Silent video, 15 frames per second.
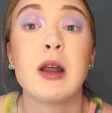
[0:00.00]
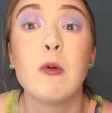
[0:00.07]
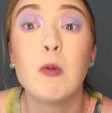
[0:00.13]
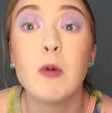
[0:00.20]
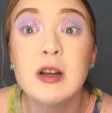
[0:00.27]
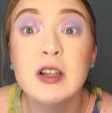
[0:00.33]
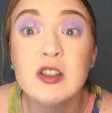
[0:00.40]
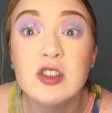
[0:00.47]

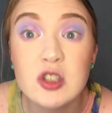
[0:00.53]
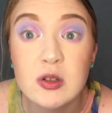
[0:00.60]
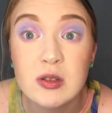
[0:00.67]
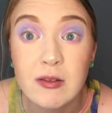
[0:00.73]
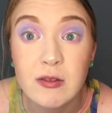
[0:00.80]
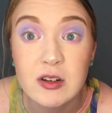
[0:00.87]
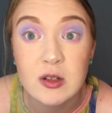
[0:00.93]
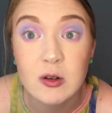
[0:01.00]
wanted to use
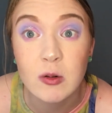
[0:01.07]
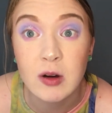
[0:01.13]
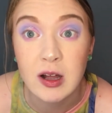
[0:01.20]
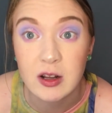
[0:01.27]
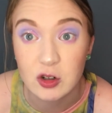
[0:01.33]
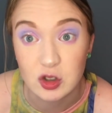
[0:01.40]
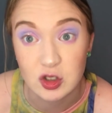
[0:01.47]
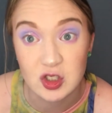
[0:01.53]
every single
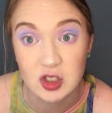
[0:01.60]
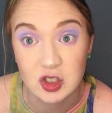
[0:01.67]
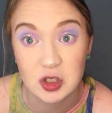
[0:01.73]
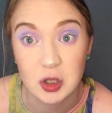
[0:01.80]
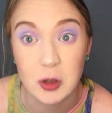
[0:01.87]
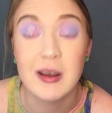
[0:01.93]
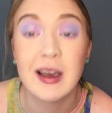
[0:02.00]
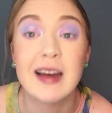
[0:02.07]
color just to show
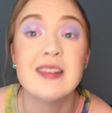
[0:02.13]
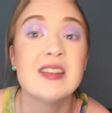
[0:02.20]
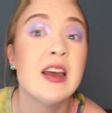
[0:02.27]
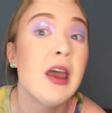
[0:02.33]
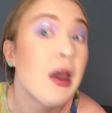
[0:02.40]
you guys.